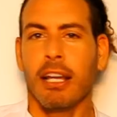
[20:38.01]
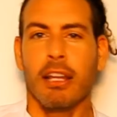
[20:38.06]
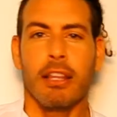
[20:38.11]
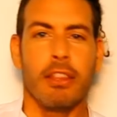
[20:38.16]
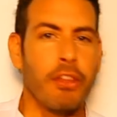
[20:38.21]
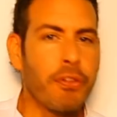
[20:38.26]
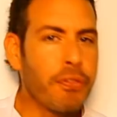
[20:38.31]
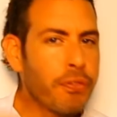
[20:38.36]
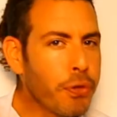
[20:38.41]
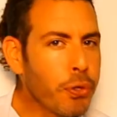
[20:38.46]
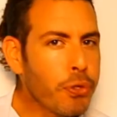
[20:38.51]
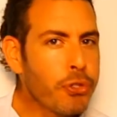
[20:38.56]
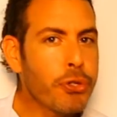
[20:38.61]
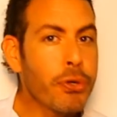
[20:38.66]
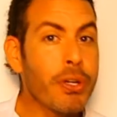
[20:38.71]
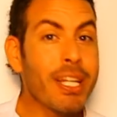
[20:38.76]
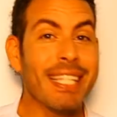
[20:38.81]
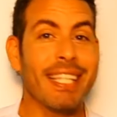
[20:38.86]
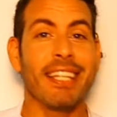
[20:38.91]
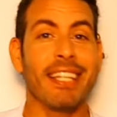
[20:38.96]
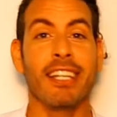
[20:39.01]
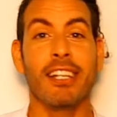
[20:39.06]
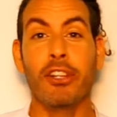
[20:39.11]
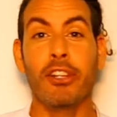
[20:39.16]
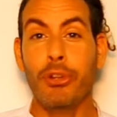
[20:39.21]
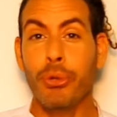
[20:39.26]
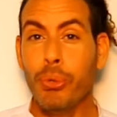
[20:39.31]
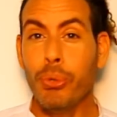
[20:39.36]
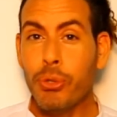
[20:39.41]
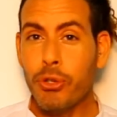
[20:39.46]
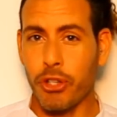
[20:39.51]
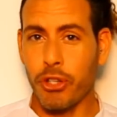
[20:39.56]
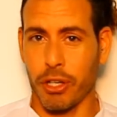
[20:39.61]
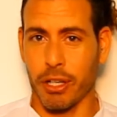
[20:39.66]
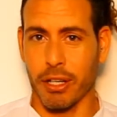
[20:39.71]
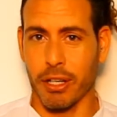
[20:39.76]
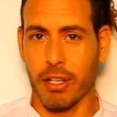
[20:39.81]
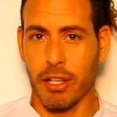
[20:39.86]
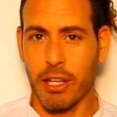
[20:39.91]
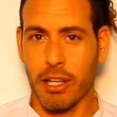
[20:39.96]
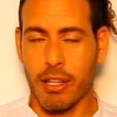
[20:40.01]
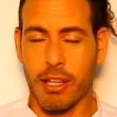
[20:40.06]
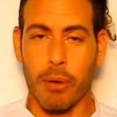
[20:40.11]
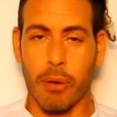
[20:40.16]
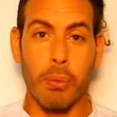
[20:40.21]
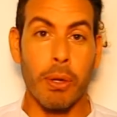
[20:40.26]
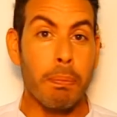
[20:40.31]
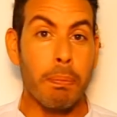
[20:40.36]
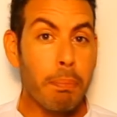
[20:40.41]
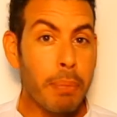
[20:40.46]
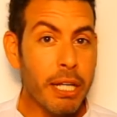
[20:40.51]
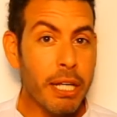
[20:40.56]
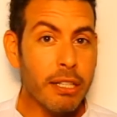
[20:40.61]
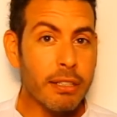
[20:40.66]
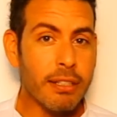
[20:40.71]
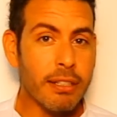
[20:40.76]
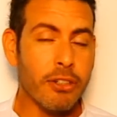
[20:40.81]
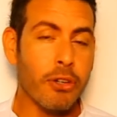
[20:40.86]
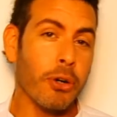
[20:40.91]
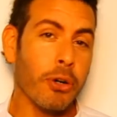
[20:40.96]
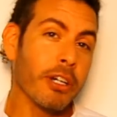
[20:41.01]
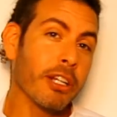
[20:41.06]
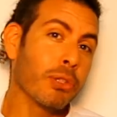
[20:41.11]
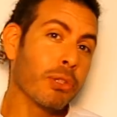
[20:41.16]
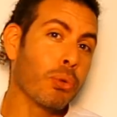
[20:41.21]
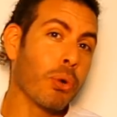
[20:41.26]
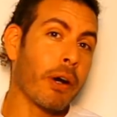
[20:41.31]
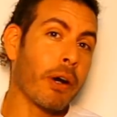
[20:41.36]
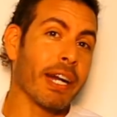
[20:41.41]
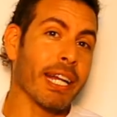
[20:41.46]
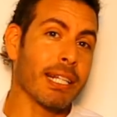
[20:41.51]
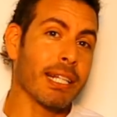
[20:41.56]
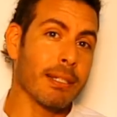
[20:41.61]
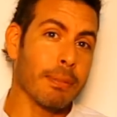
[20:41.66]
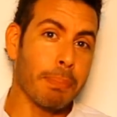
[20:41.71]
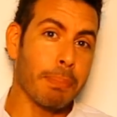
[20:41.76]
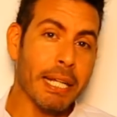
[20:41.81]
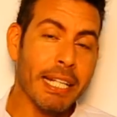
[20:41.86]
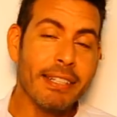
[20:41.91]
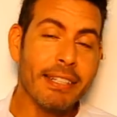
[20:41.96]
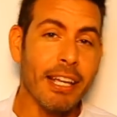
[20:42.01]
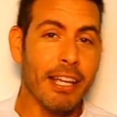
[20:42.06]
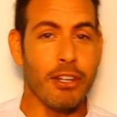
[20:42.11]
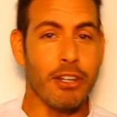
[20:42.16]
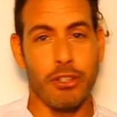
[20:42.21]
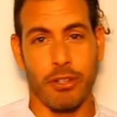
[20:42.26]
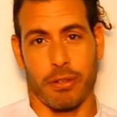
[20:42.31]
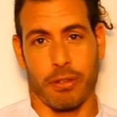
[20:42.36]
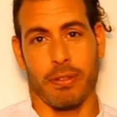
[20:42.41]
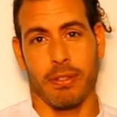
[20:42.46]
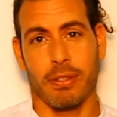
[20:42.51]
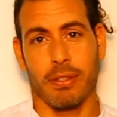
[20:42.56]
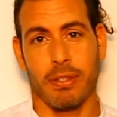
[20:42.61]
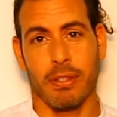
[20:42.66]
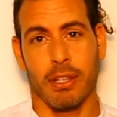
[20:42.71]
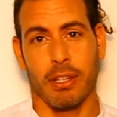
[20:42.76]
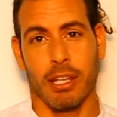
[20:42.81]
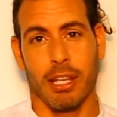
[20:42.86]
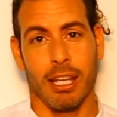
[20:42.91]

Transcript: The future is an illusion that we build according to our expectations.